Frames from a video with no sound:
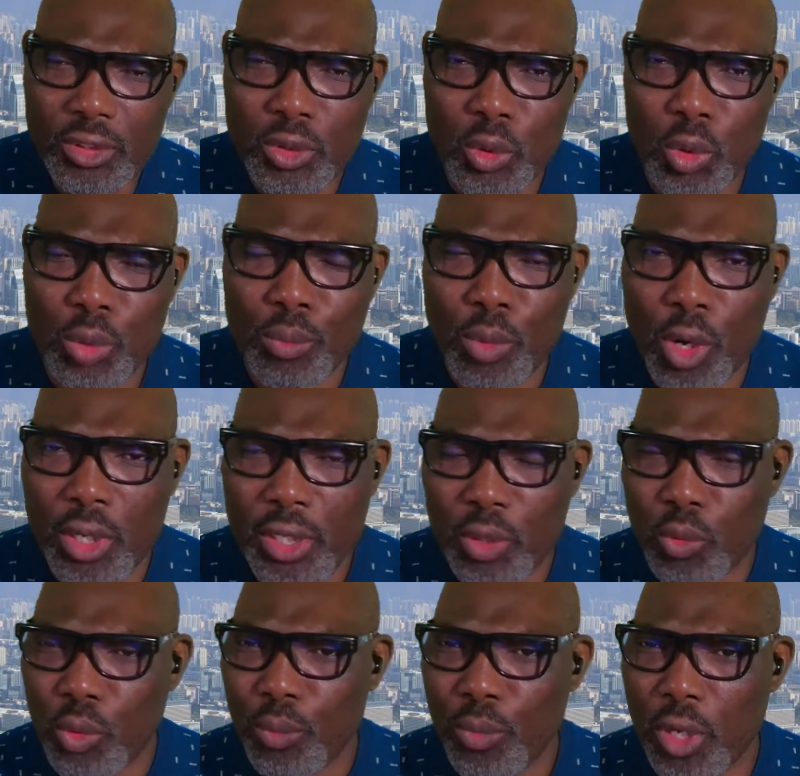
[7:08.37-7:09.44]
Good morning,
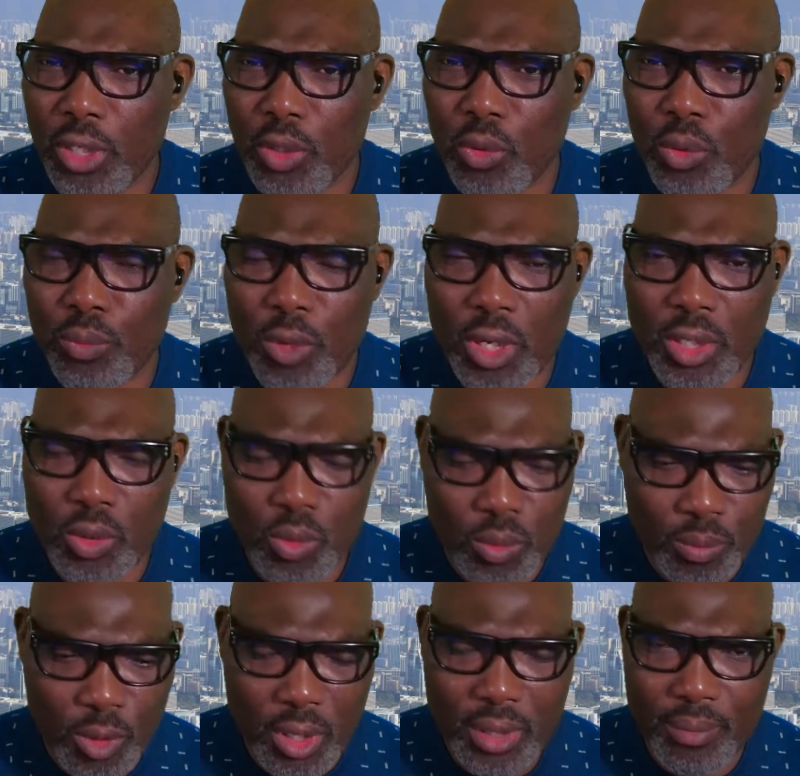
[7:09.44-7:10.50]
good morning, good morning, good
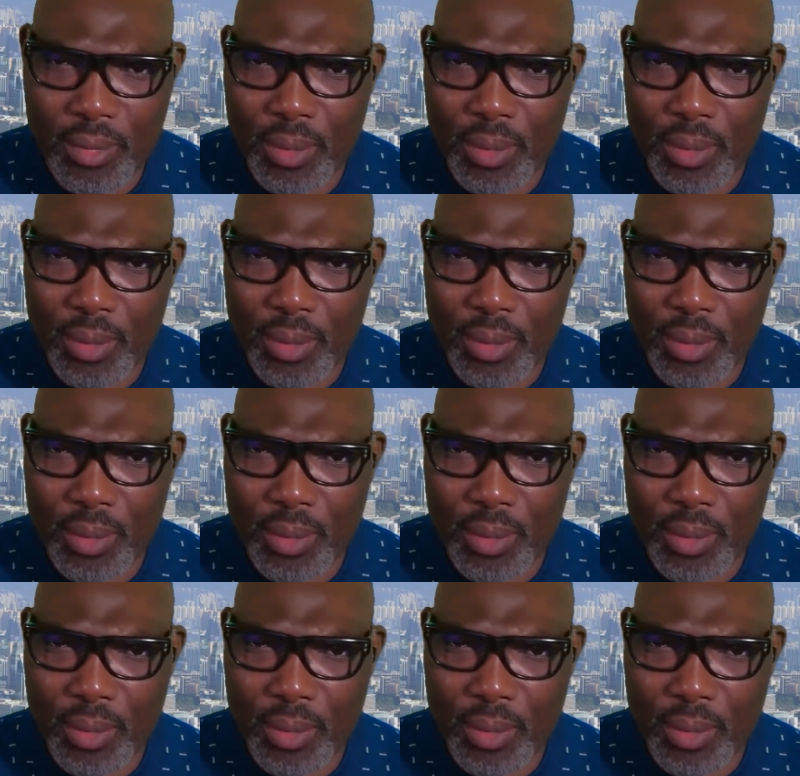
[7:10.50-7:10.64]
morning,